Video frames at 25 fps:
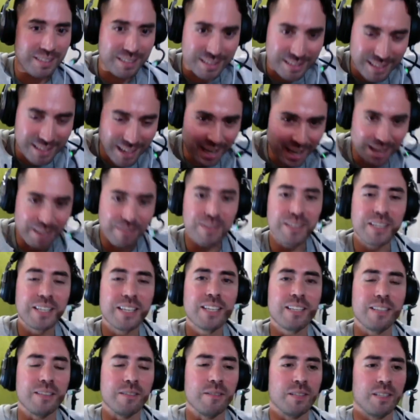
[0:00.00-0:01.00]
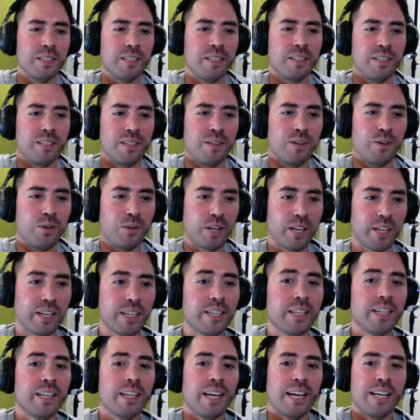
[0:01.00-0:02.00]
diving in, okay?
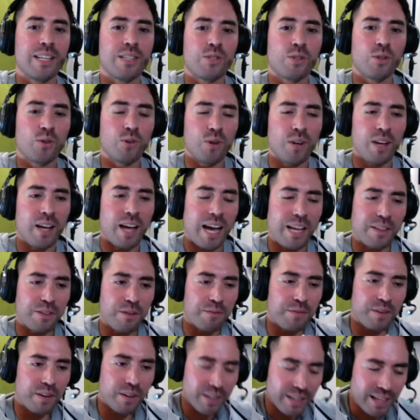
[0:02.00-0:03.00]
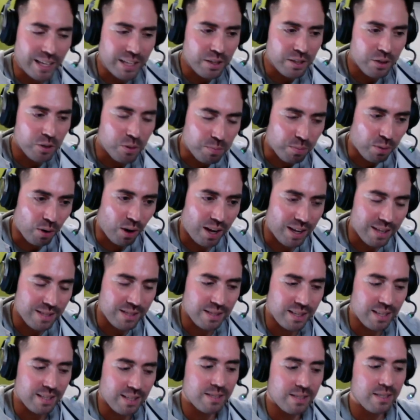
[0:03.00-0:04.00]
And so at the very end of the
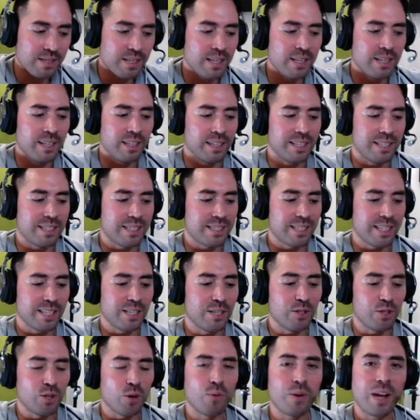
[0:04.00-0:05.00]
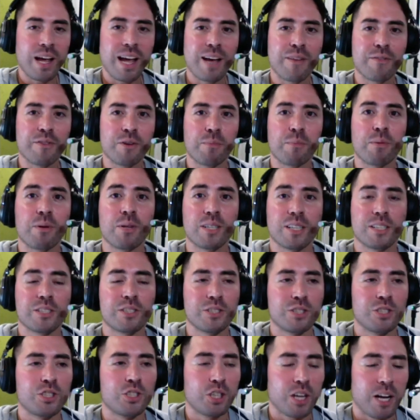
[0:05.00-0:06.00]
process, let's say you don't have your
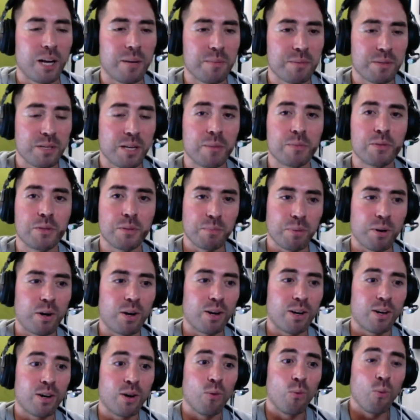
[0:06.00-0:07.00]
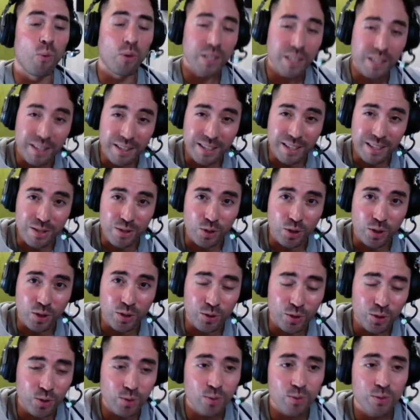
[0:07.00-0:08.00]
production chops up to par, one of the things you can
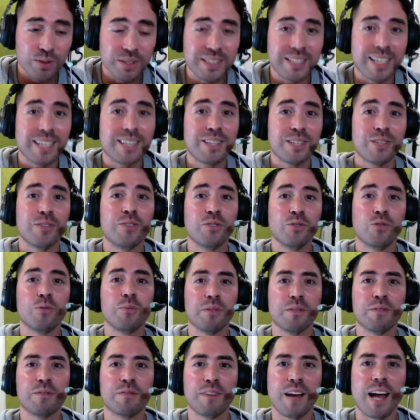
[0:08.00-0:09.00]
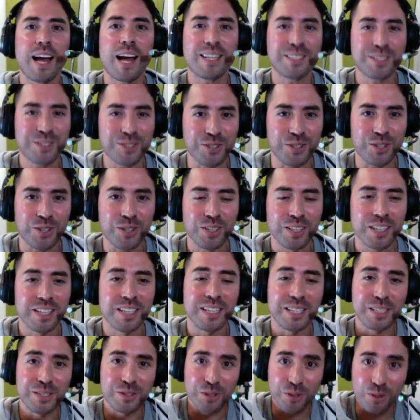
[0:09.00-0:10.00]
do to get there a little bit faster
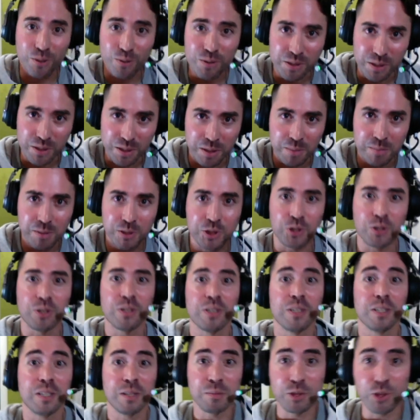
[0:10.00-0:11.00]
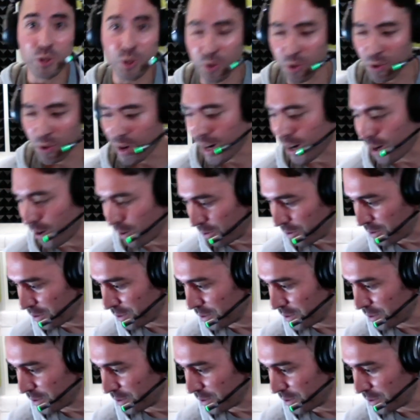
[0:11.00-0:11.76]
is to use an imager. Let me show you how.